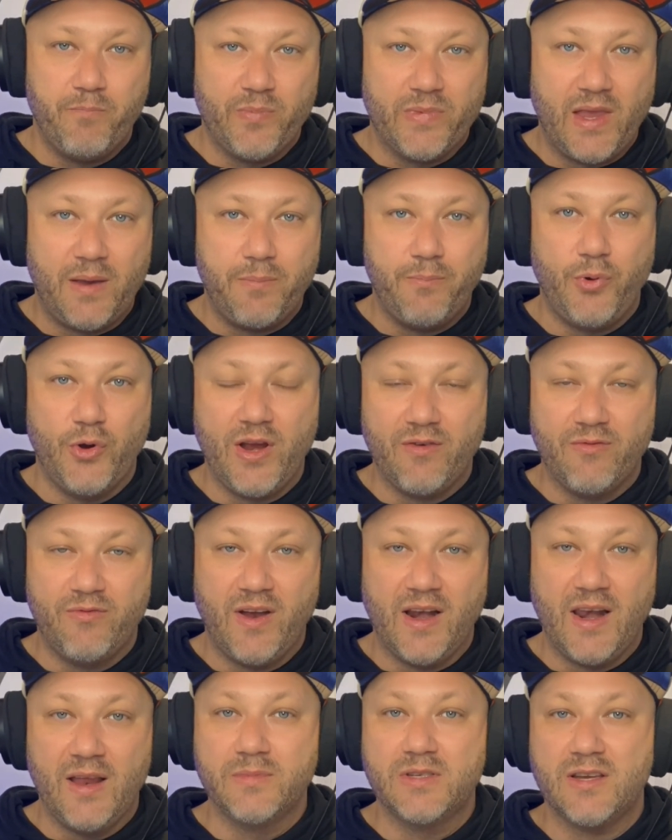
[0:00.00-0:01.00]
They're putting
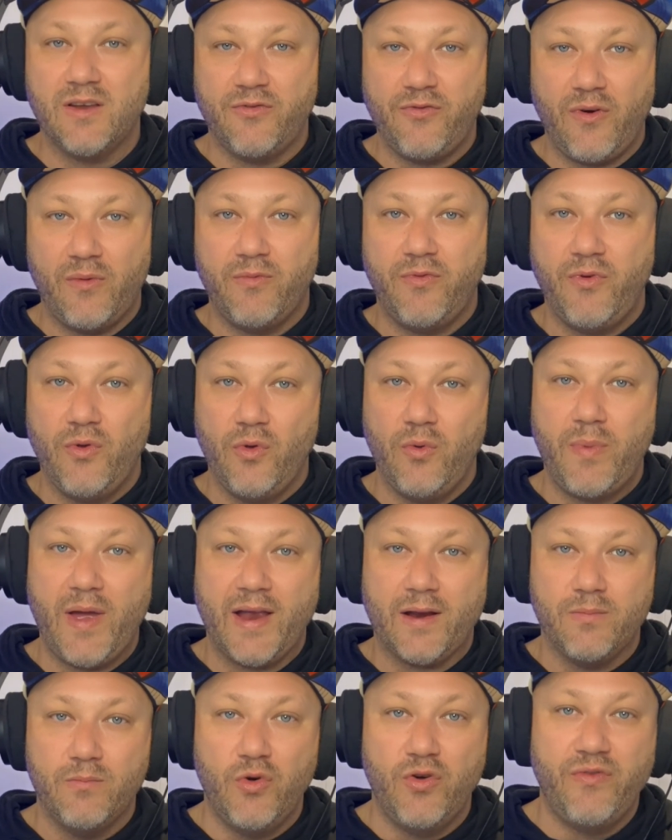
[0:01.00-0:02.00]
Willemse from
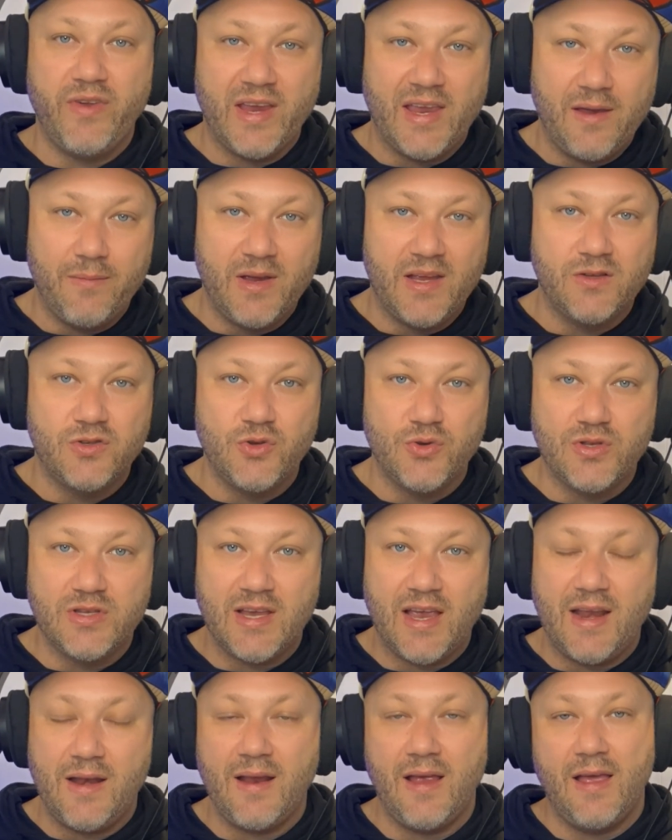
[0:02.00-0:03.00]
fullback, moving him into
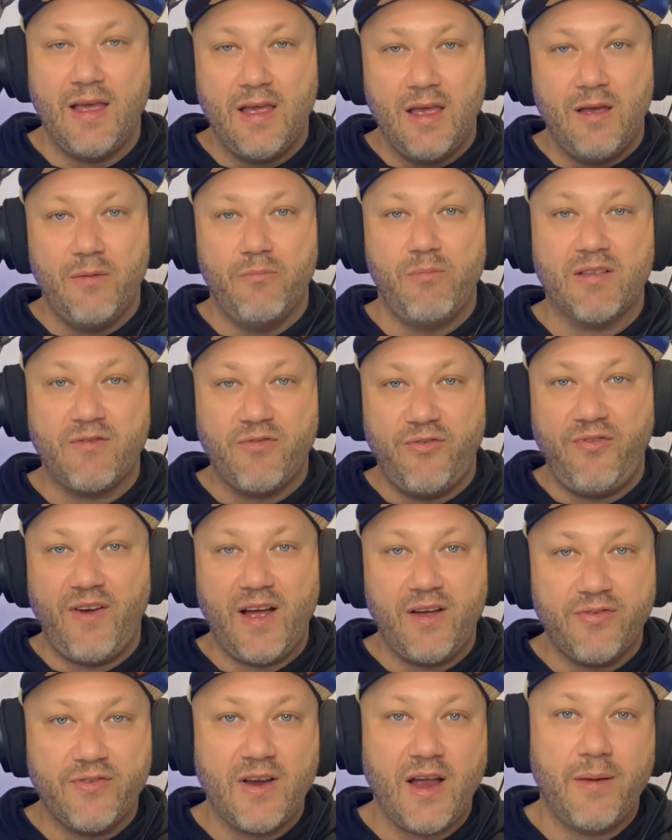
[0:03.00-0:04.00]
10. But
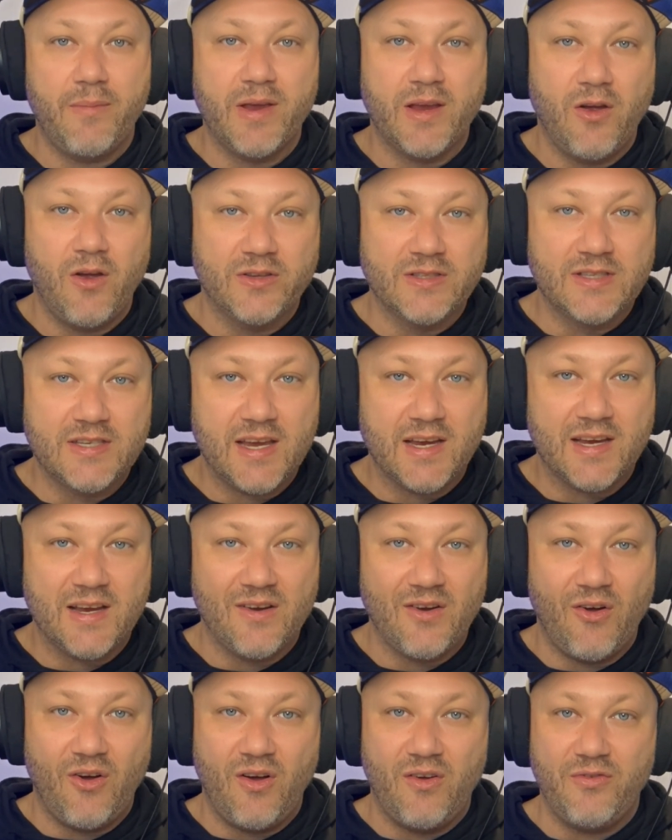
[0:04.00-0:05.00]
Faf coming on
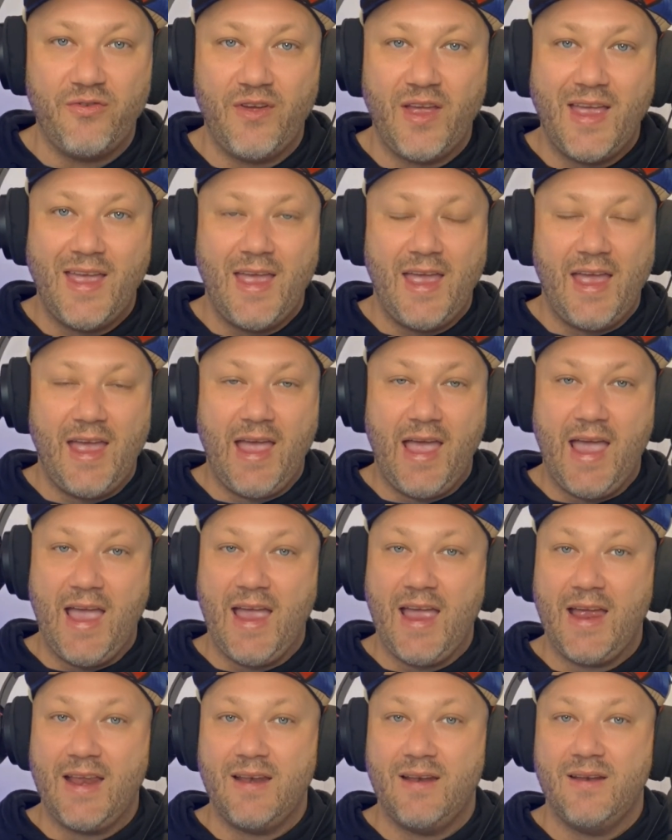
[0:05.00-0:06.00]
second half.
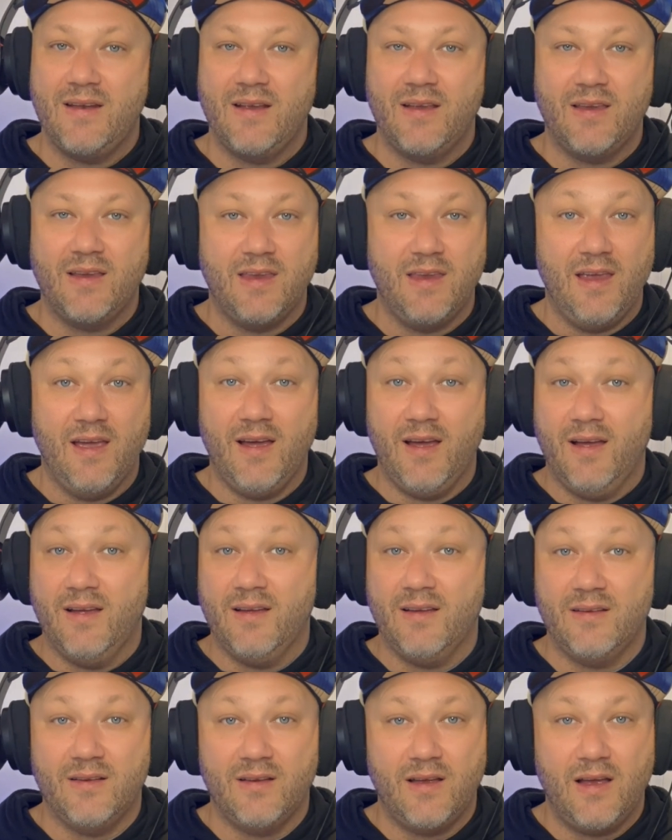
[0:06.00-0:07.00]
And
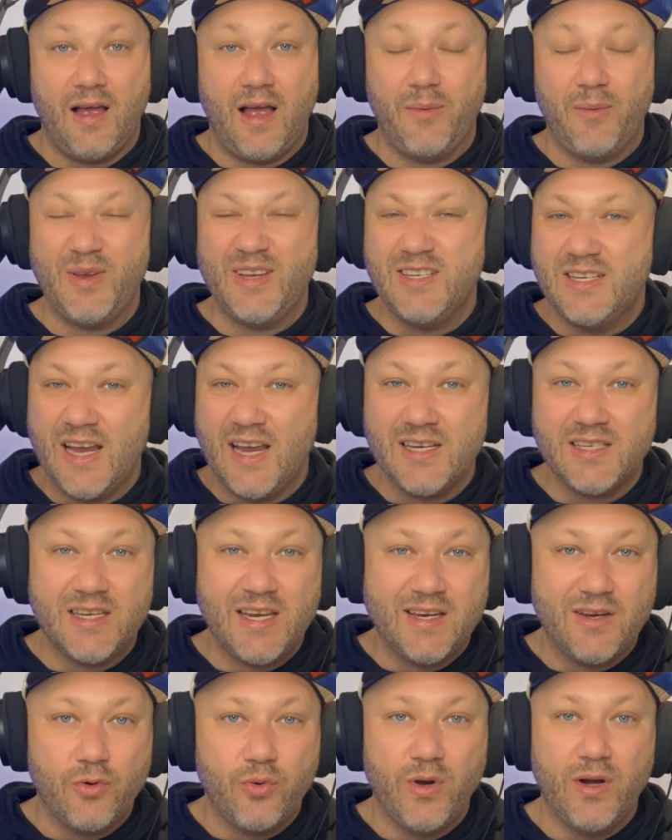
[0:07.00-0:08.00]
yeah, I mean,
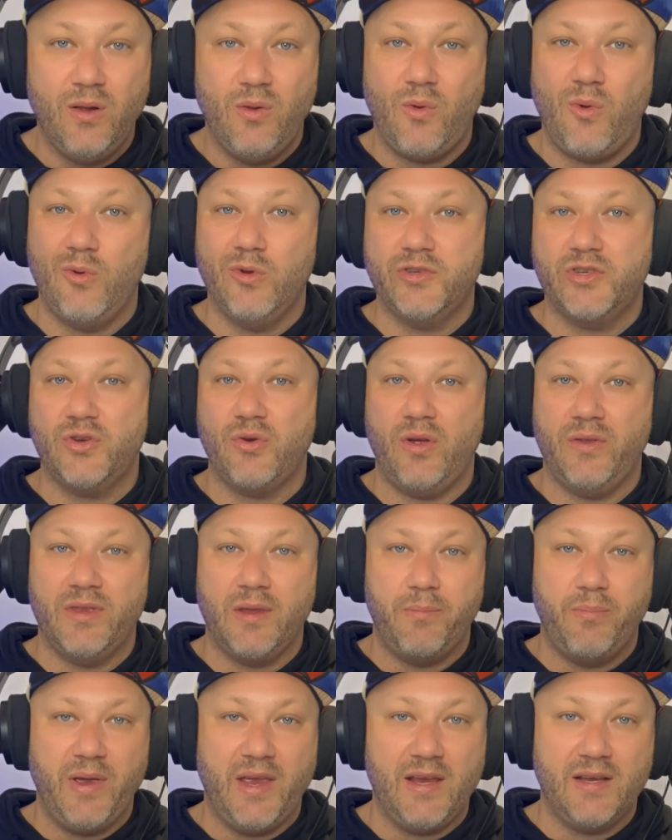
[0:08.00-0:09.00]
Jesse Creel also on
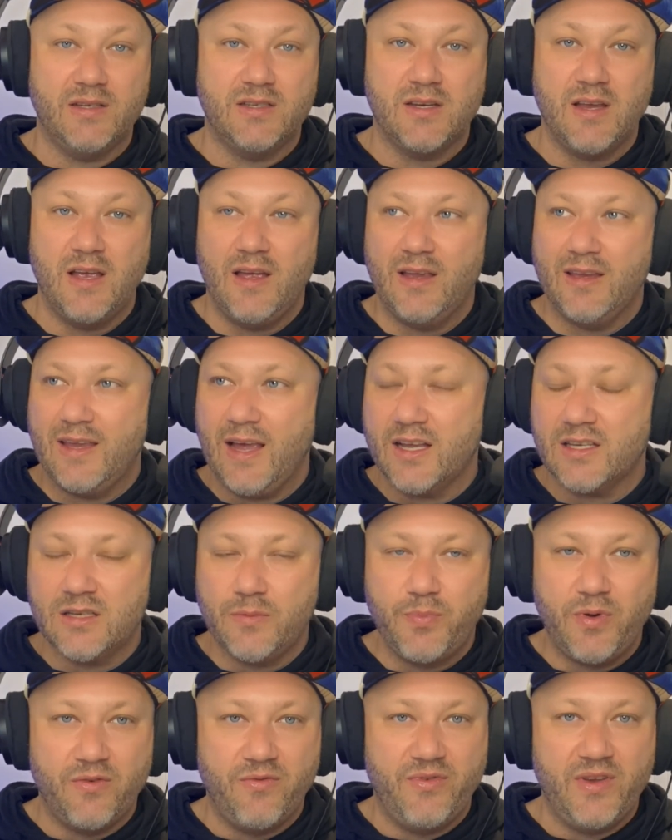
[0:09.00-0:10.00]
the bench.
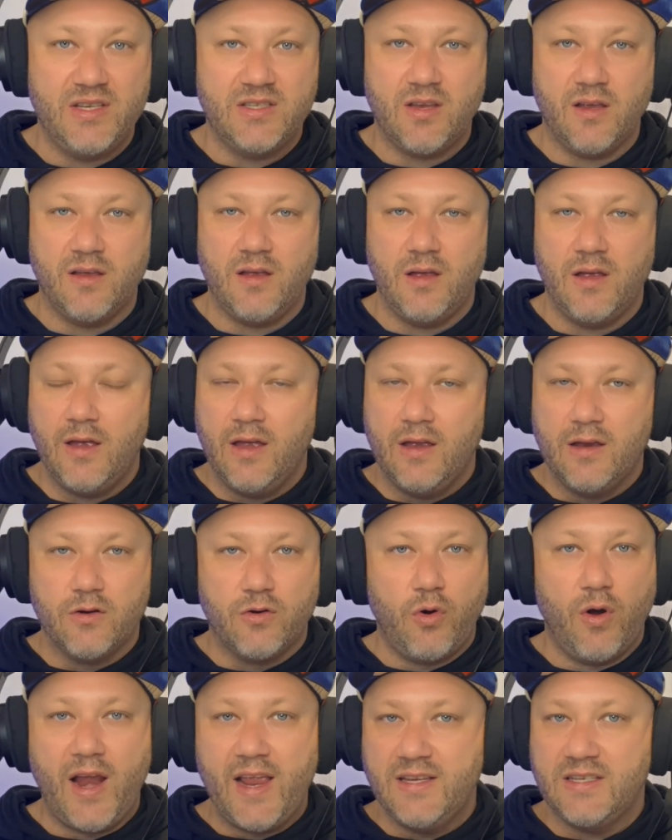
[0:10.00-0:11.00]
Jasper Wiese.
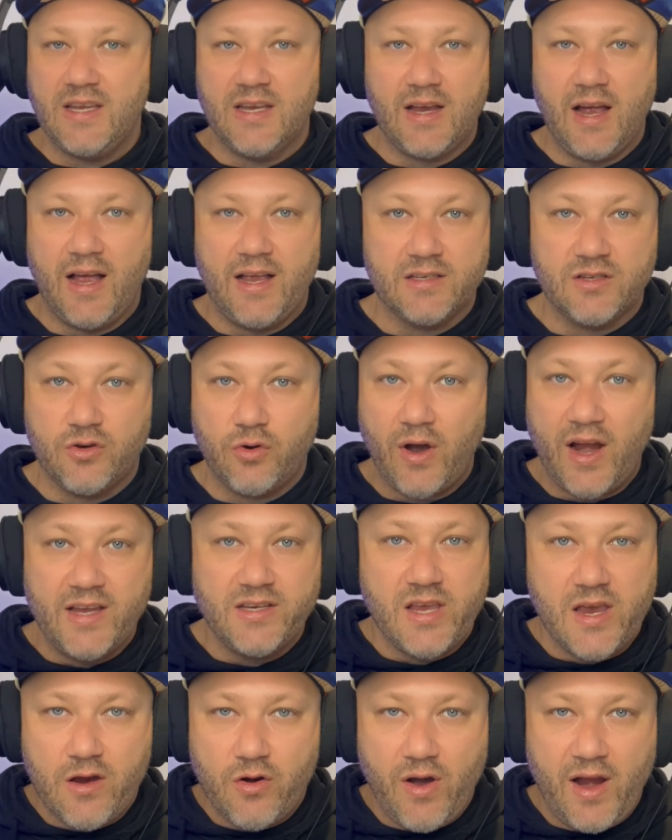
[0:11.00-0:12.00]
Crazy guys.
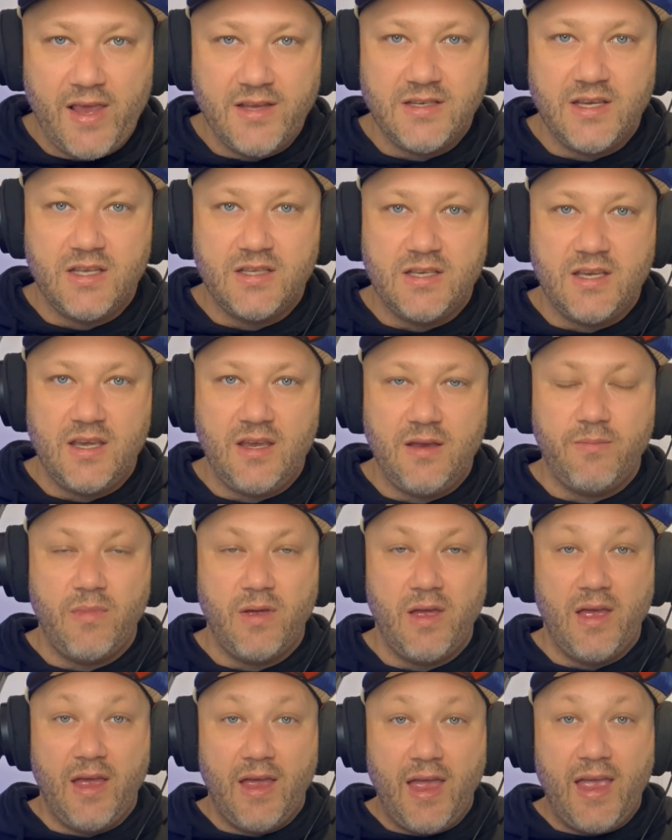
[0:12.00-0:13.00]
Crazy
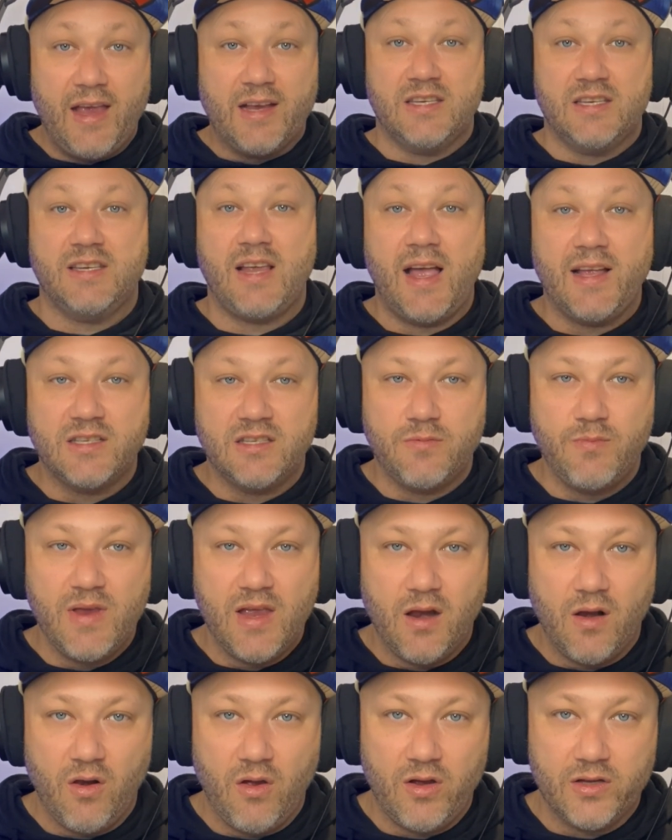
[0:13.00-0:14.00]
team. Excites me
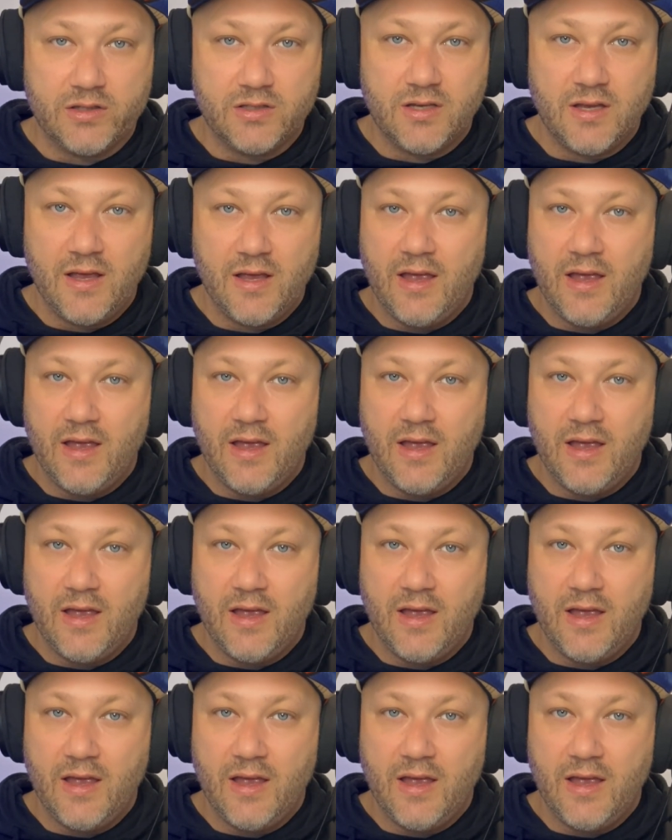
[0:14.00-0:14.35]
a lot.